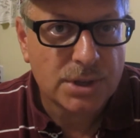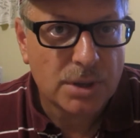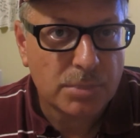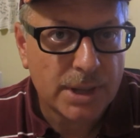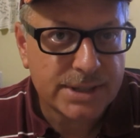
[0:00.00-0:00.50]

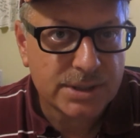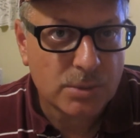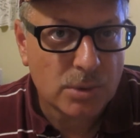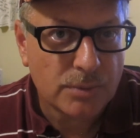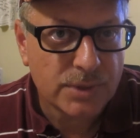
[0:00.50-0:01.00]
on plastic
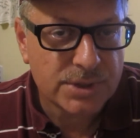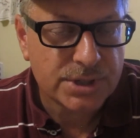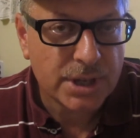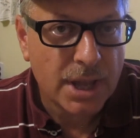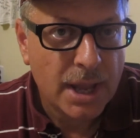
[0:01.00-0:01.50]
worm
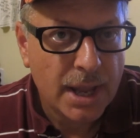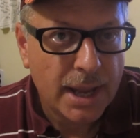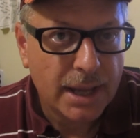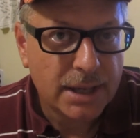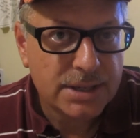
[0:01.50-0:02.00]
fishing,
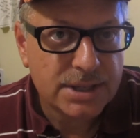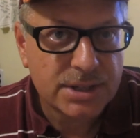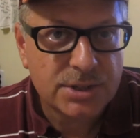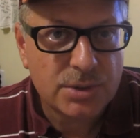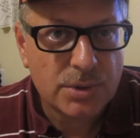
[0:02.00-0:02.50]
and he
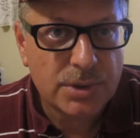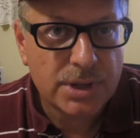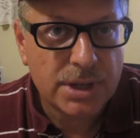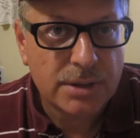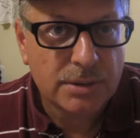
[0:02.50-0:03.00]
said two of
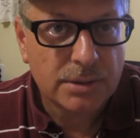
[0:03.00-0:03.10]
the